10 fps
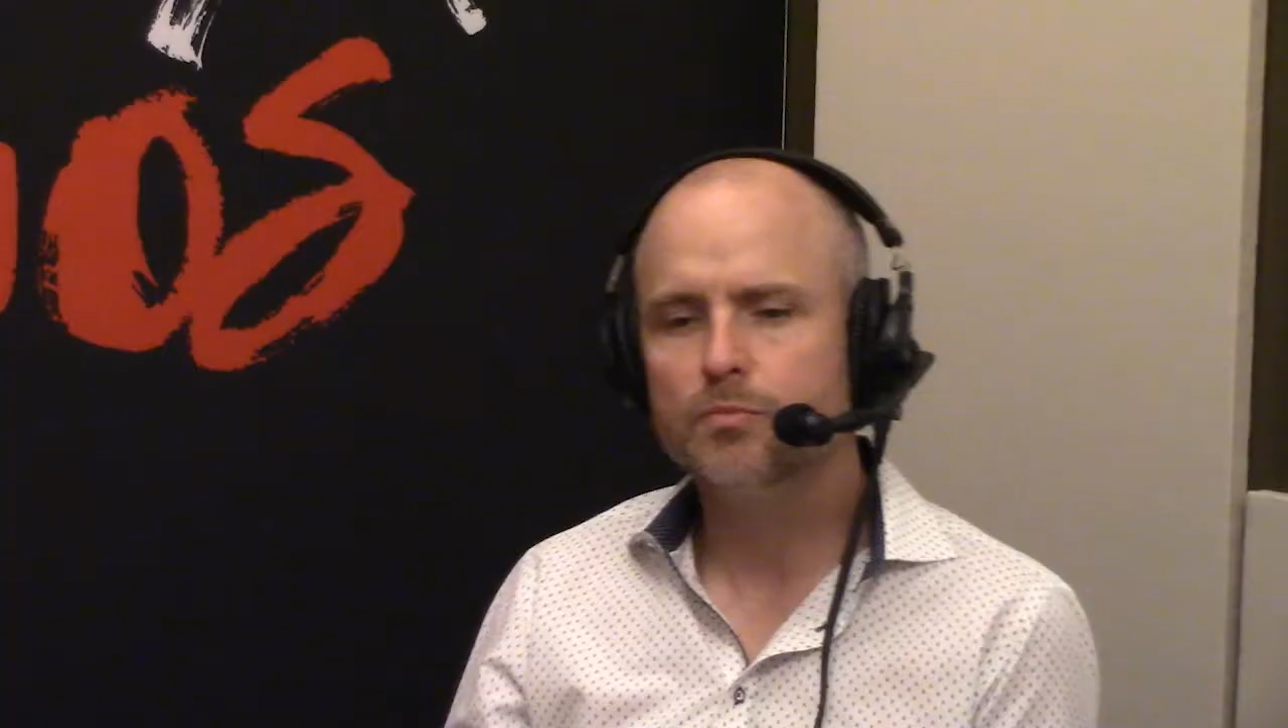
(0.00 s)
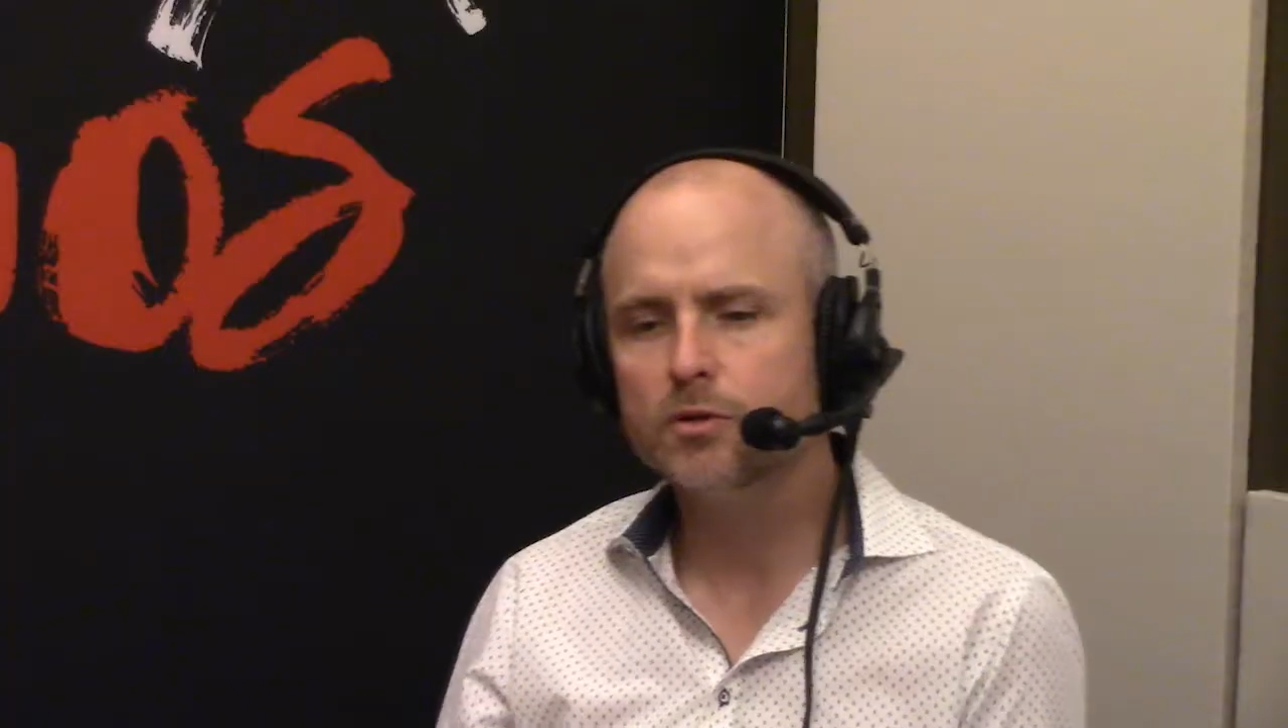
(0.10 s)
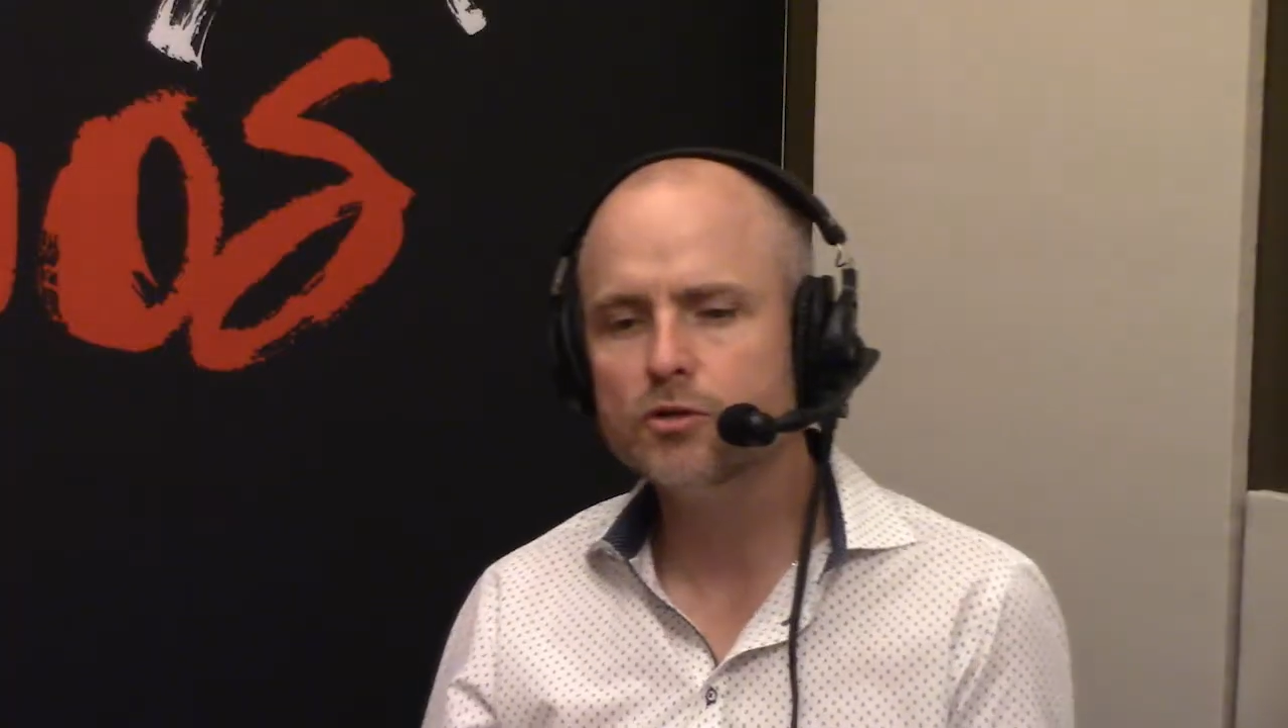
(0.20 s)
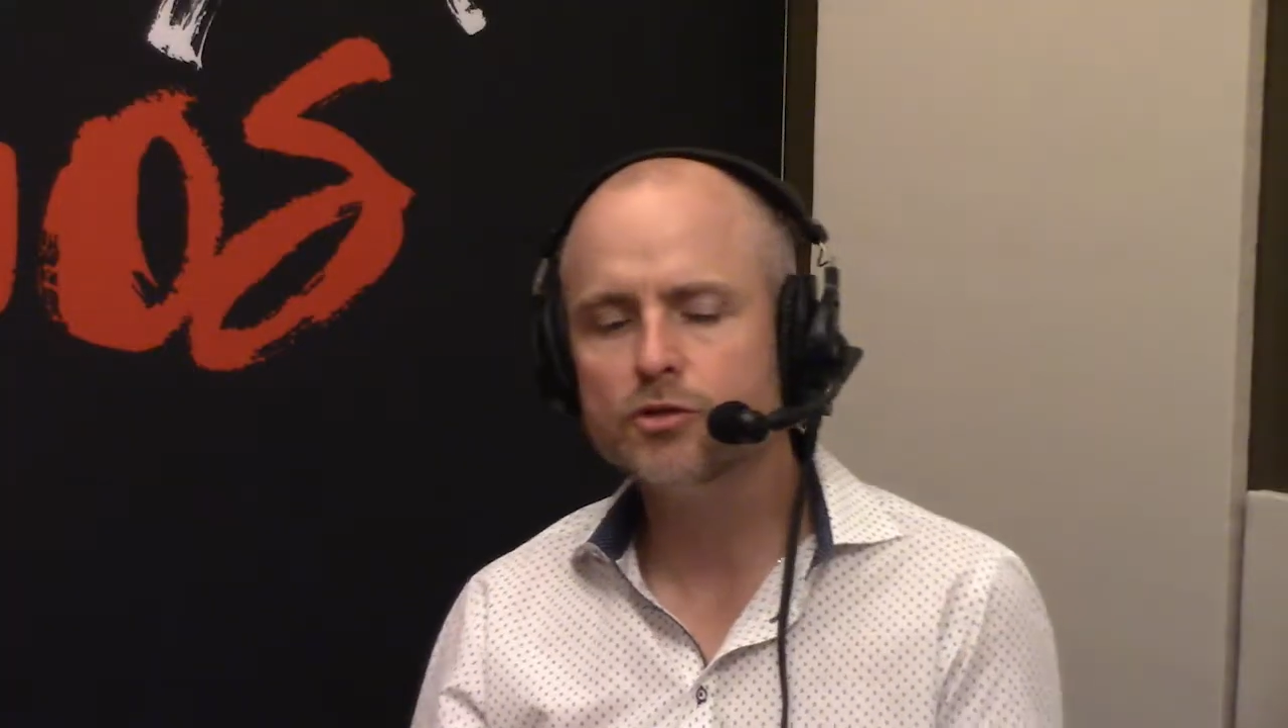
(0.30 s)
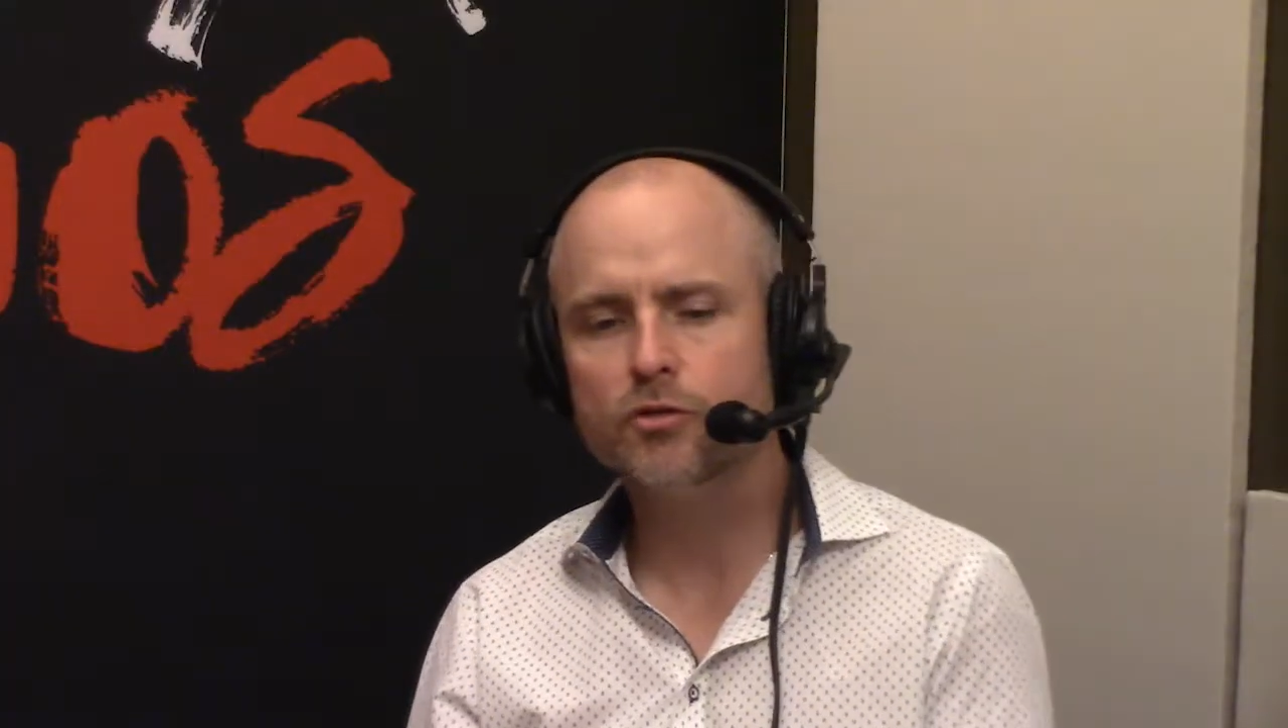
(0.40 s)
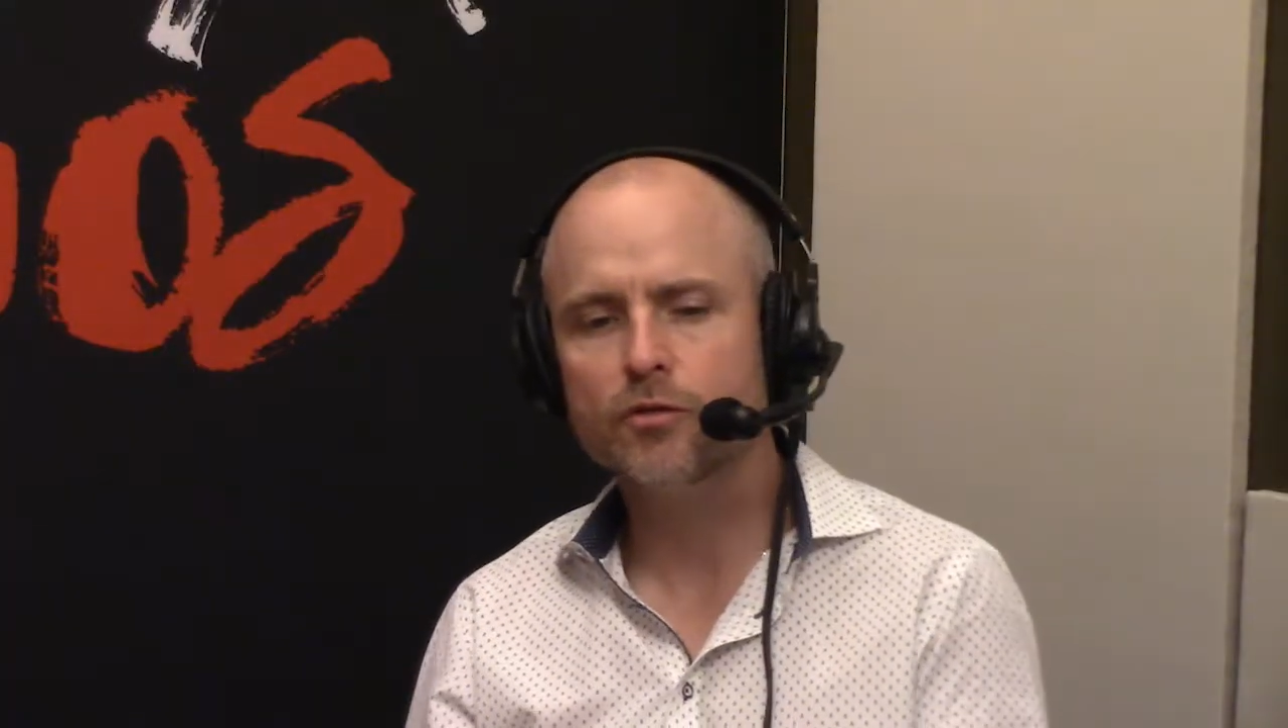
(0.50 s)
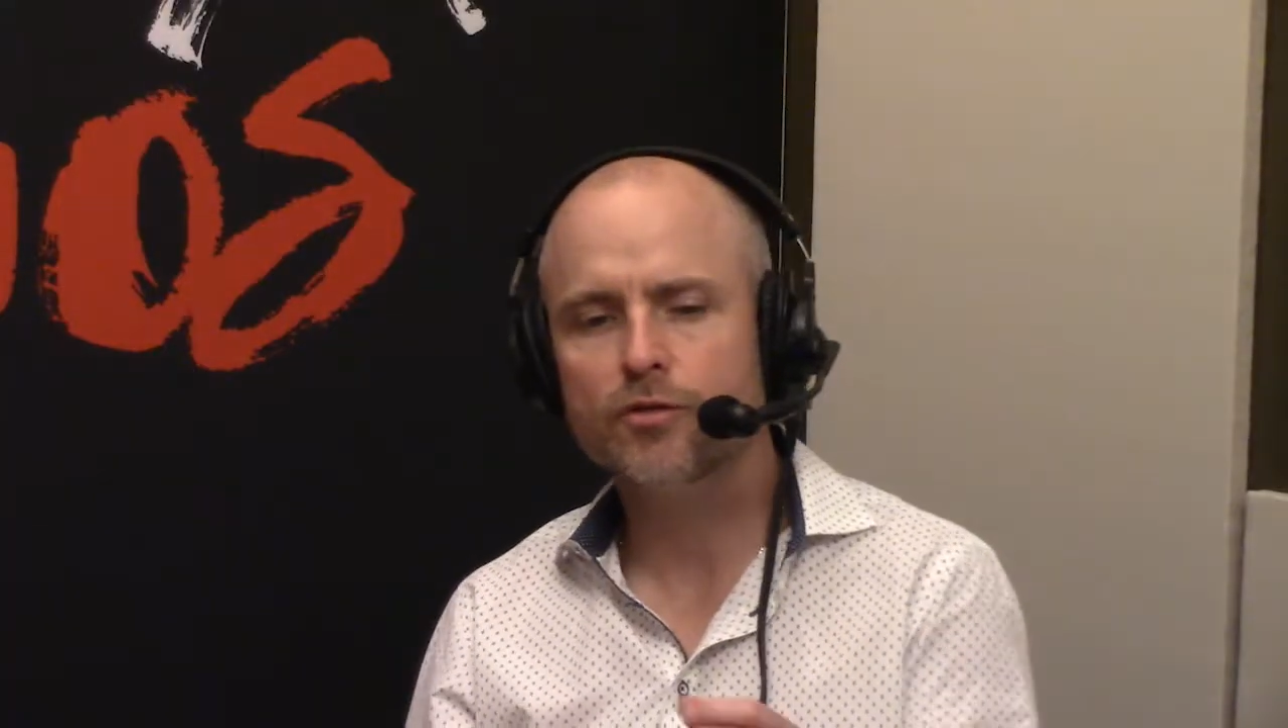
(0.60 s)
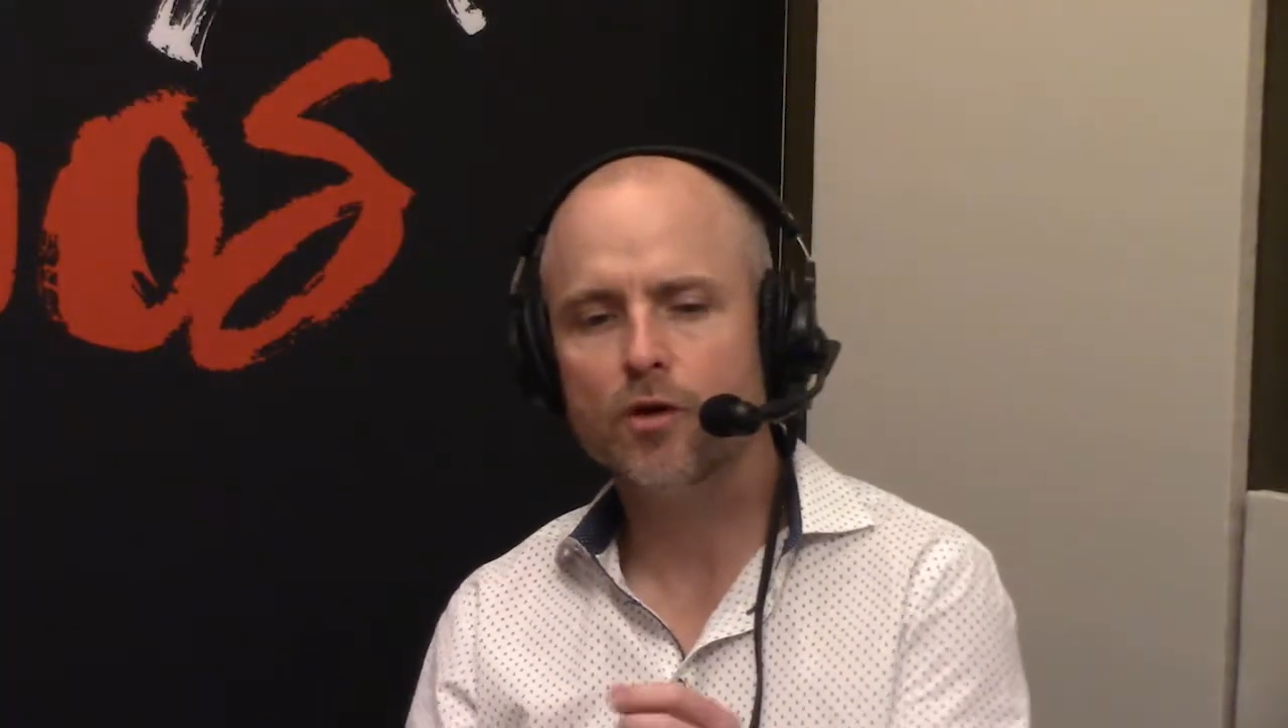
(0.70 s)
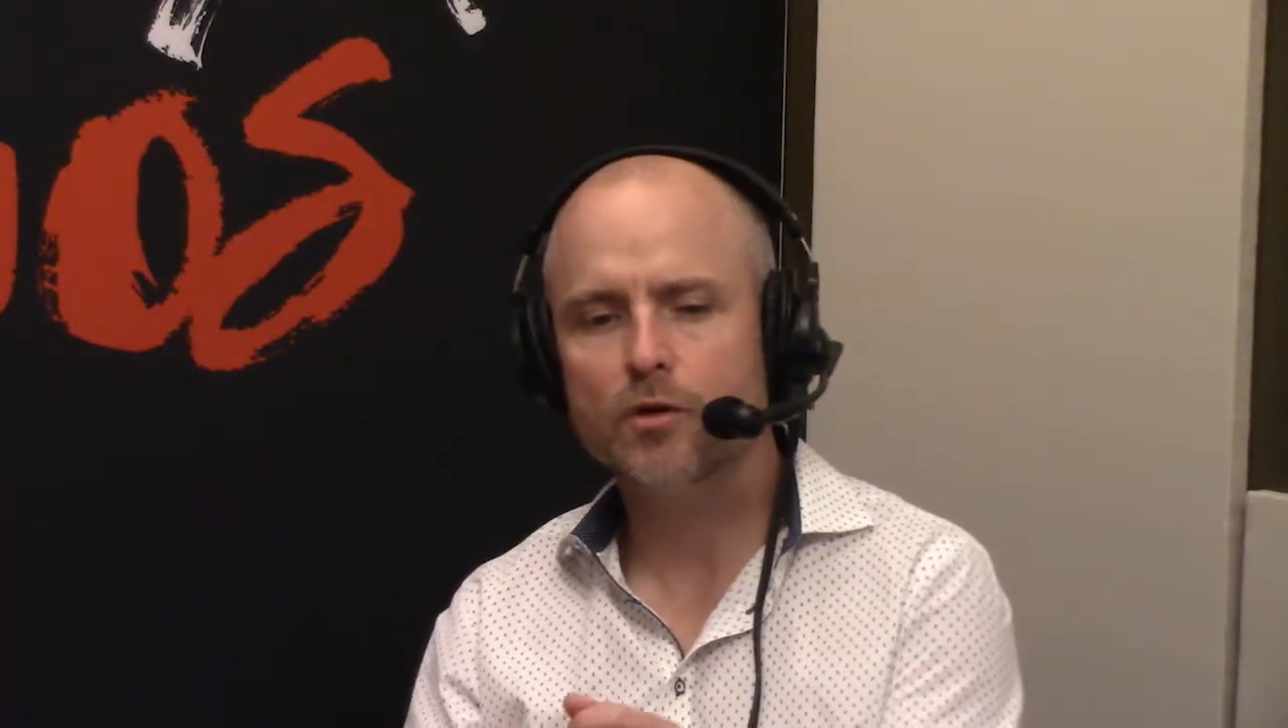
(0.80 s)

Bluetooth, though,